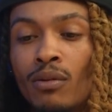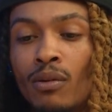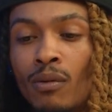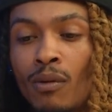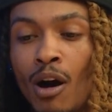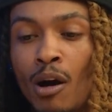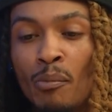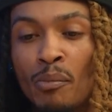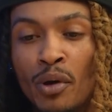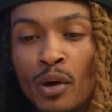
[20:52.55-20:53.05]

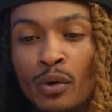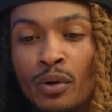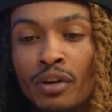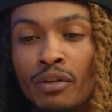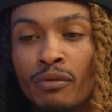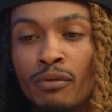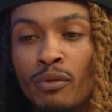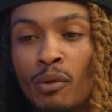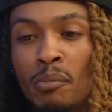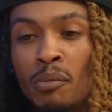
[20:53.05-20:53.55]
a building
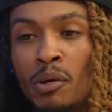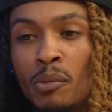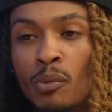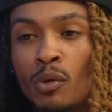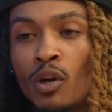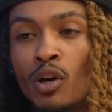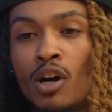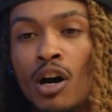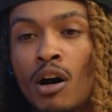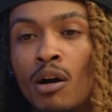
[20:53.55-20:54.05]
for people
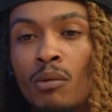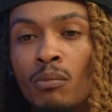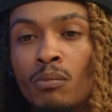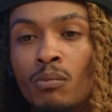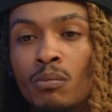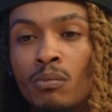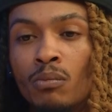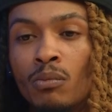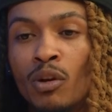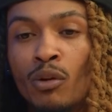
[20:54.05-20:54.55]
to come
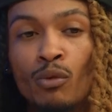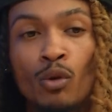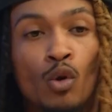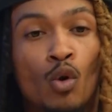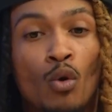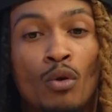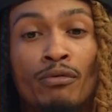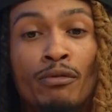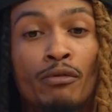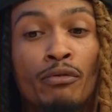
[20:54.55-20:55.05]
and
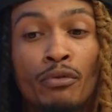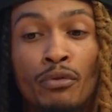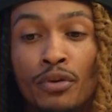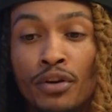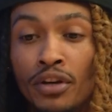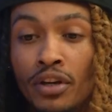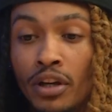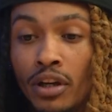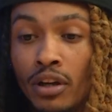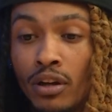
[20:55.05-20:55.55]
record for
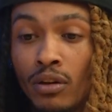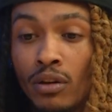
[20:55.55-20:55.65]
free,